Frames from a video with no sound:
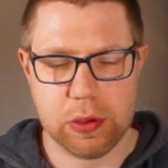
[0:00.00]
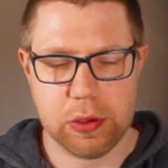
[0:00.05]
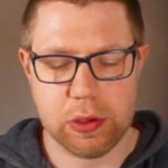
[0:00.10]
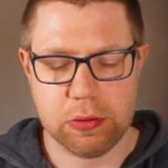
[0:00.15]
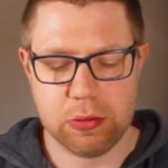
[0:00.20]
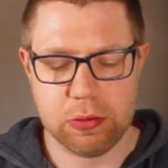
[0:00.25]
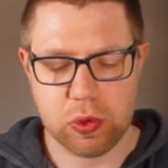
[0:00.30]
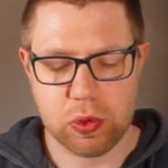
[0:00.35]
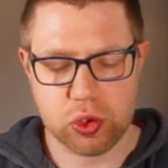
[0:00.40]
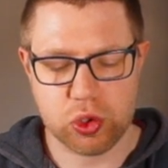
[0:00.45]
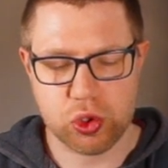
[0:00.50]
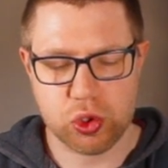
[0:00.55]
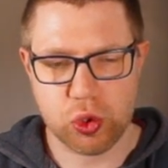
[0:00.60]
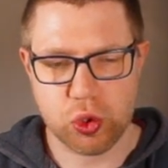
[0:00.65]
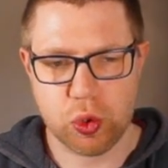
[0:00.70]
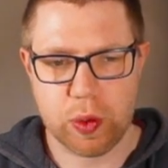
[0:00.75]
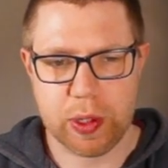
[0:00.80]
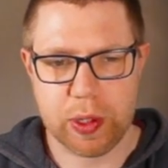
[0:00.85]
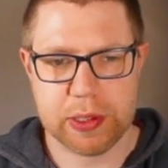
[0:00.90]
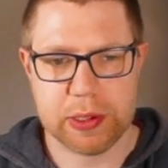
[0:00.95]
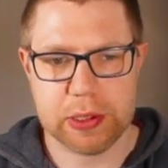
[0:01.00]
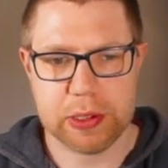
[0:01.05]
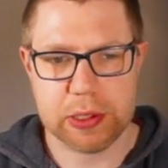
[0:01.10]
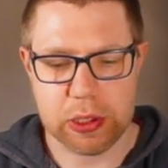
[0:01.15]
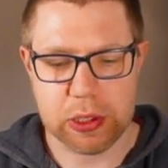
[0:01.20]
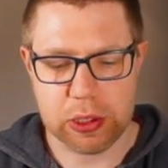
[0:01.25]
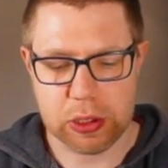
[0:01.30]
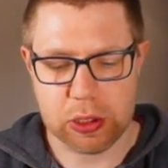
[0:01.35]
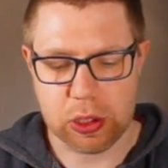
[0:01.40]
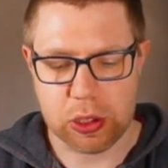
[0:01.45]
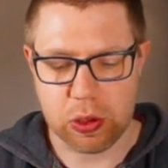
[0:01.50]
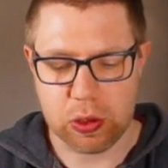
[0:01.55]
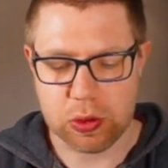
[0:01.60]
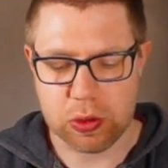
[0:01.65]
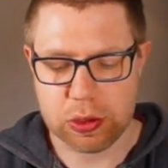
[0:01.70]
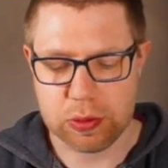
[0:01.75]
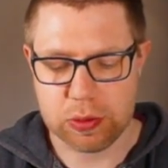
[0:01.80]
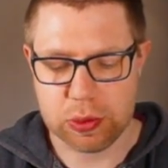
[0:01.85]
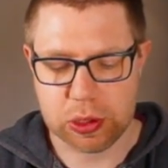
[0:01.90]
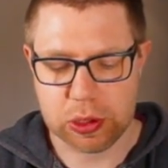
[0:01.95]
I'm not sure where this is going to go,
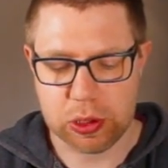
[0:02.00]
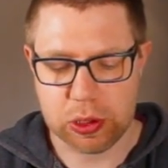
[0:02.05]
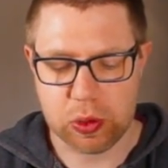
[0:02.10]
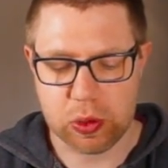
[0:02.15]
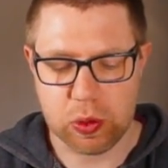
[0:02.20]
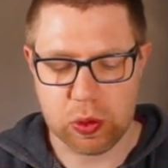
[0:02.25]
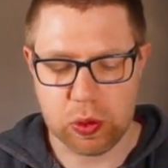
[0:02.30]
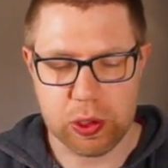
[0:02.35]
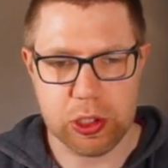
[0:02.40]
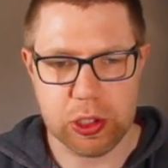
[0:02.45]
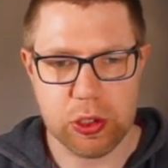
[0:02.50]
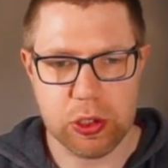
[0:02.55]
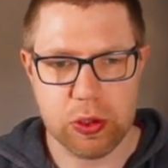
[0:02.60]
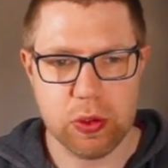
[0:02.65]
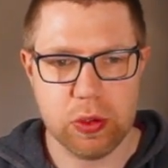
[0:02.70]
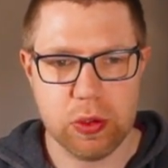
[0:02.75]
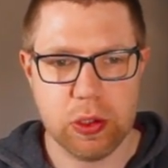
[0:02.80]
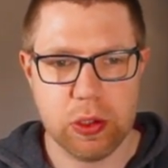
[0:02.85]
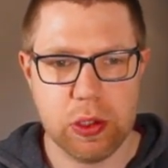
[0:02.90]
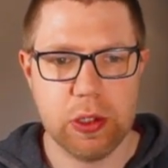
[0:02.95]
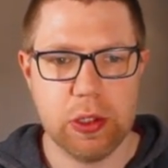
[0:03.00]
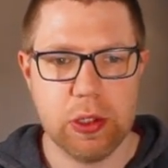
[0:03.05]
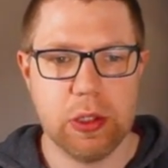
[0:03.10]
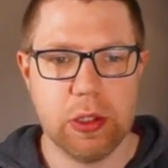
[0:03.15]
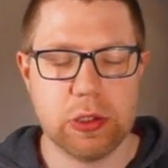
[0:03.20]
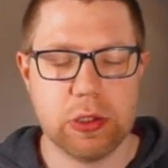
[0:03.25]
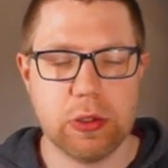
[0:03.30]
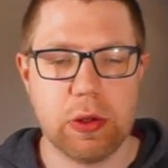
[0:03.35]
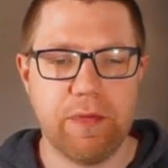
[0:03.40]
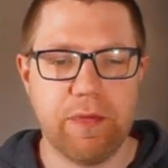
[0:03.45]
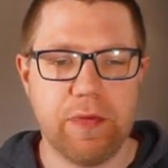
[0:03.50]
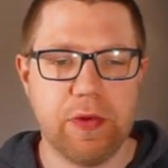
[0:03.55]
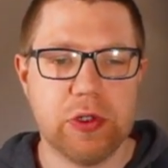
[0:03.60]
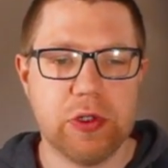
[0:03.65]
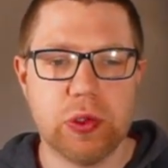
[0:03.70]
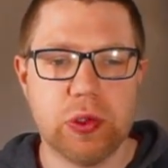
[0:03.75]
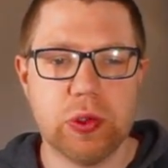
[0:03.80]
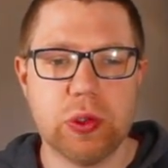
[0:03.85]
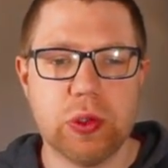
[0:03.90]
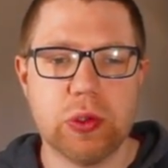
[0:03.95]
so I'm just going to call it new. So I've gone for
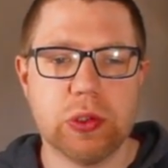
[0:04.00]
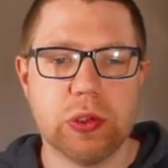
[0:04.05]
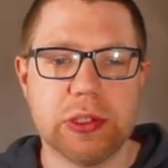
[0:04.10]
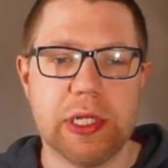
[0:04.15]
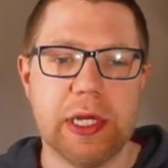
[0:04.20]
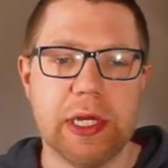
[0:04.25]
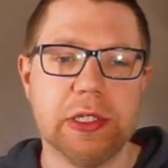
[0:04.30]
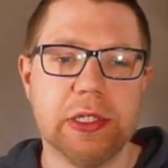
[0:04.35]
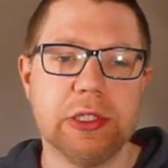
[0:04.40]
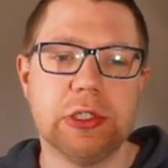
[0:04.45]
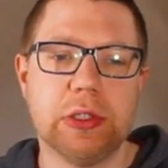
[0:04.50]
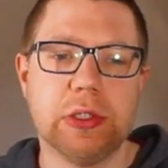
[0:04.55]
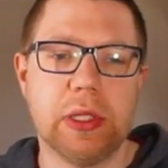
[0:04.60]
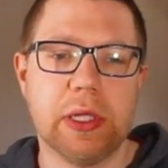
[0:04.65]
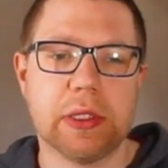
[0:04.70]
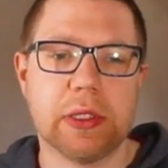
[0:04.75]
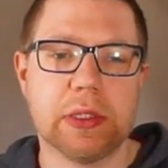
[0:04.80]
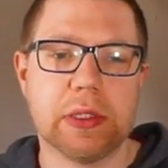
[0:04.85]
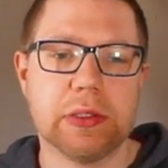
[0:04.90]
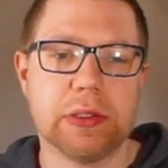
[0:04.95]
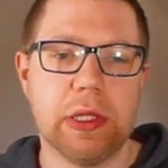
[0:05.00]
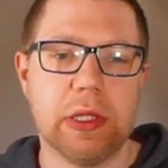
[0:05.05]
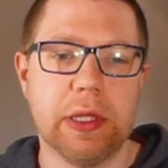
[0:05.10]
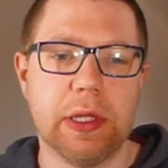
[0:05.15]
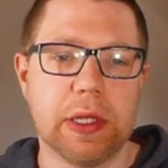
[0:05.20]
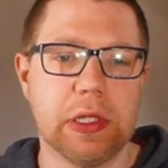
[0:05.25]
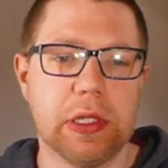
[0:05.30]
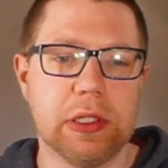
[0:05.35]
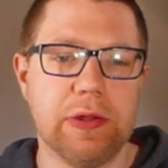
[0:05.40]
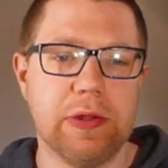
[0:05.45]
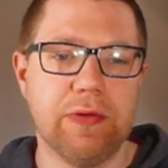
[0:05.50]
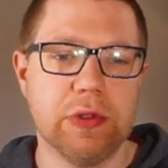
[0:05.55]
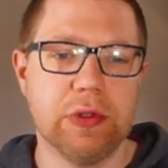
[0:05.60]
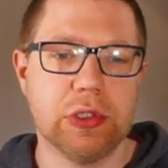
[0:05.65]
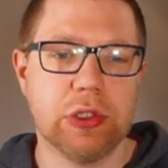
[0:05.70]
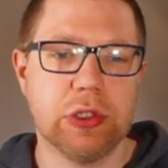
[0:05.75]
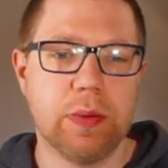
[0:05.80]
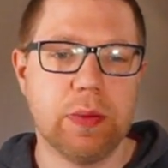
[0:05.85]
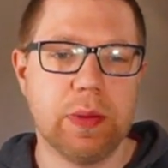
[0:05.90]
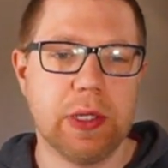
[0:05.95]
door slash, that's like a different
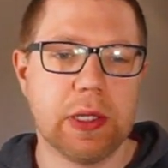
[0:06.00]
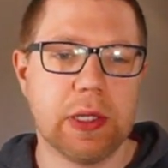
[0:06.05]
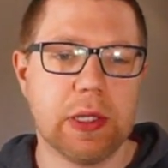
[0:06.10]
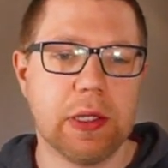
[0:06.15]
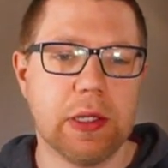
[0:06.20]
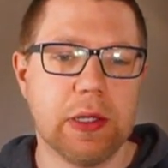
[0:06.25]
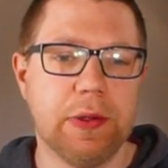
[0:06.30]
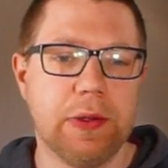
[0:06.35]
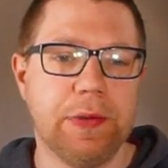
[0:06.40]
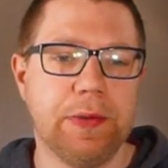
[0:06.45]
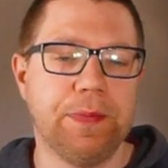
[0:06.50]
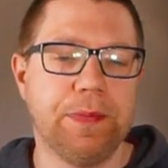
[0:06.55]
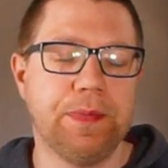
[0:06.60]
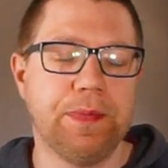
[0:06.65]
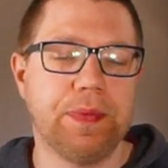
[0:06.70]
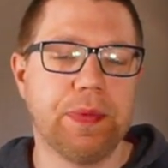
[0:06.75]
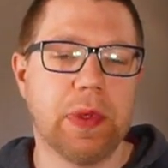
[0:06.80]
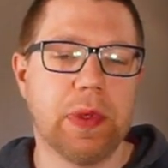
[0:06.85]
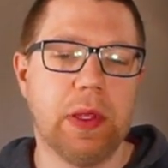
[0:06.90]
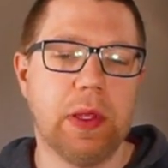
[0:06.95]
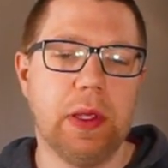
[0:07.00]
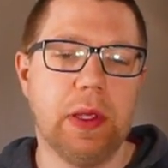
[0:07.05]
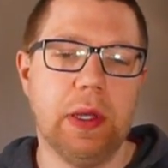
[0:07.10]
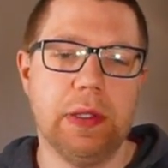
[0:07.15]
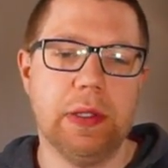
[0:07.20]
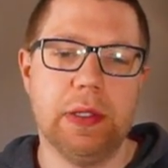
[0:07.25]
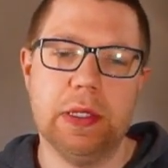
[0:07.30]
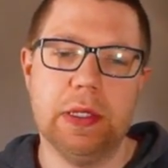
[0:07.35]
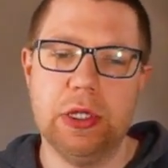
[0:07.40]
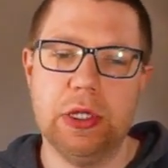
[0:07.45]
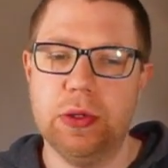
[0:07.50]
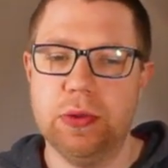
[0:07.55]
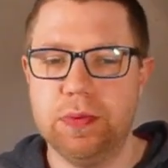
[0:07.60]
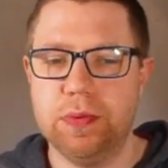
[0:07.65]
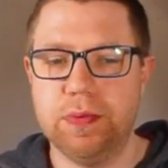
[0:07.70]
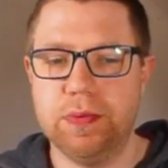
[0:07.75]
topic, and then new.